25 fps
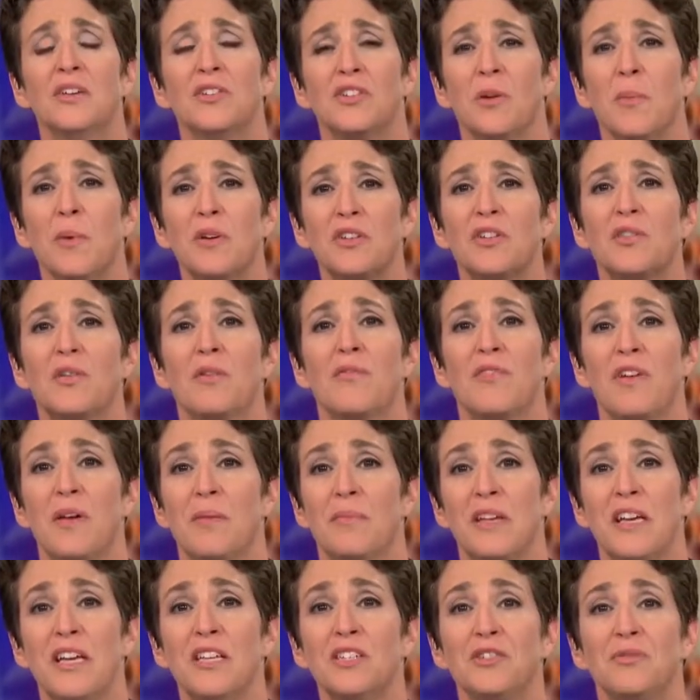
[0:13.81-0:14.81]
so much of their
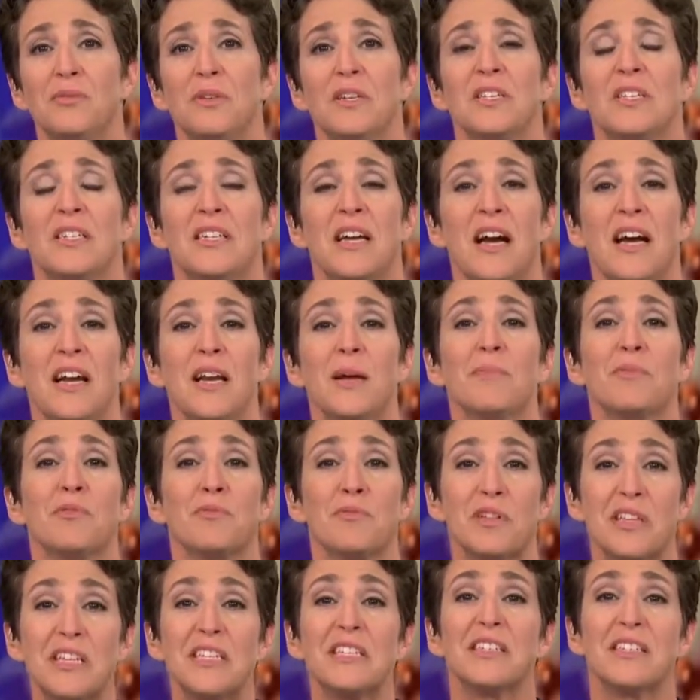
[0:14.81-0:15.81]
family history is tied up in
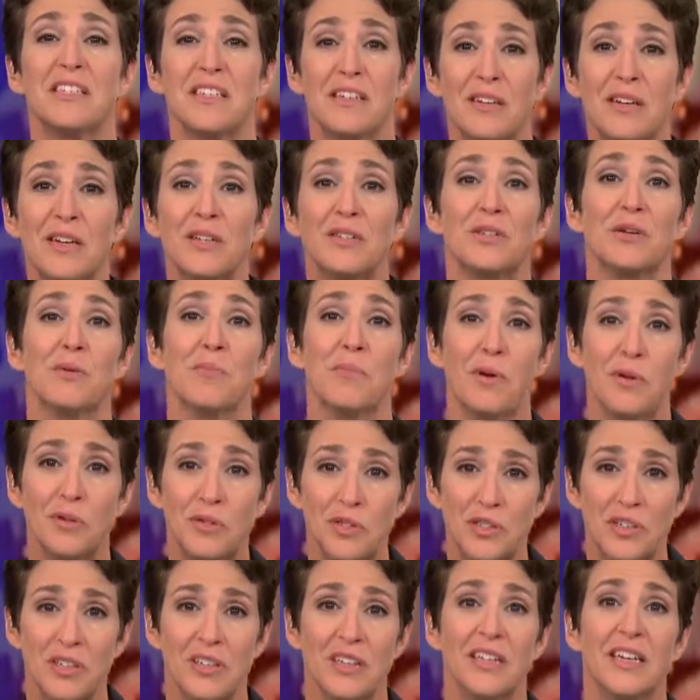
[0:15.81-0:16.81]
really serious,
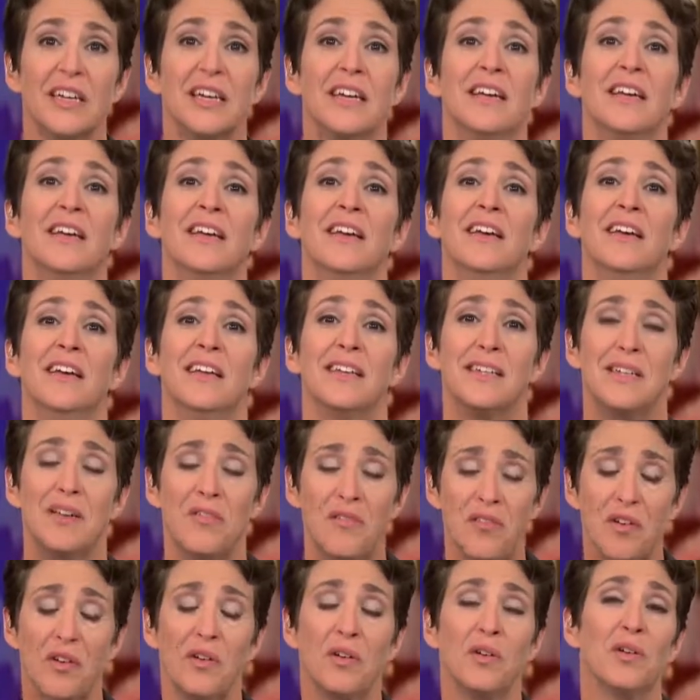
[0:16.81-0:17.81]
emotionally
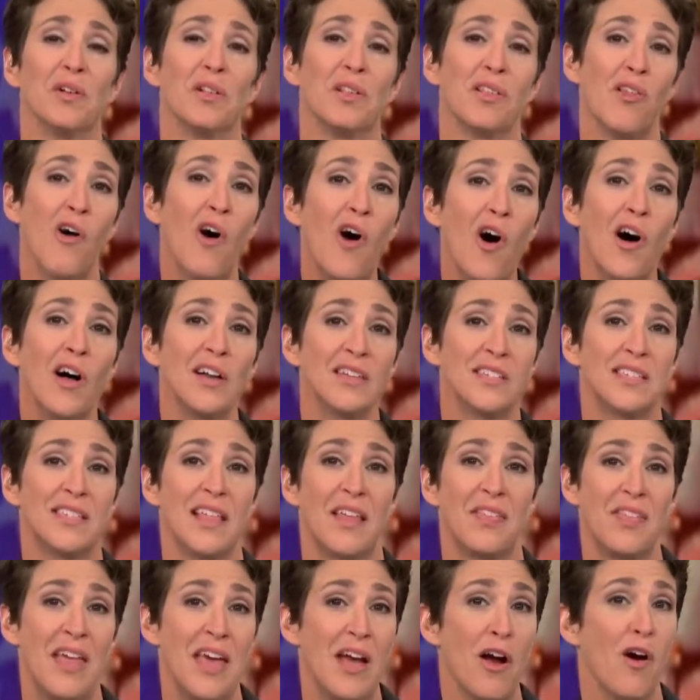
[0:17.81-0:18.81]
difficult loss
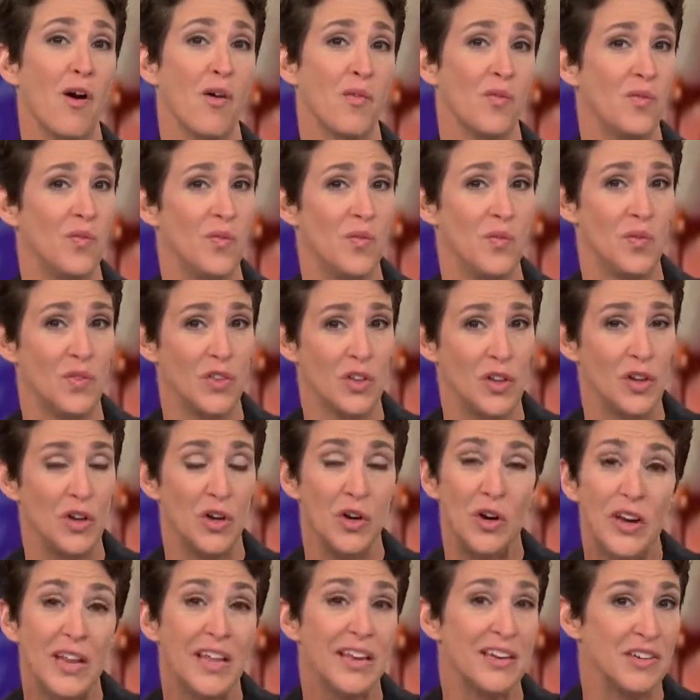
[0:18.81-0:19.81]
that they are
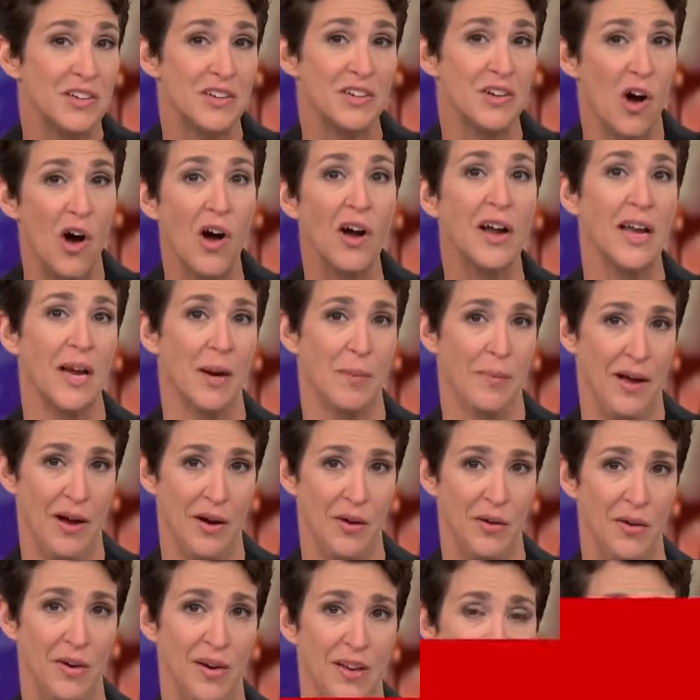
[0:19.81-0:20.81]
good at talking about.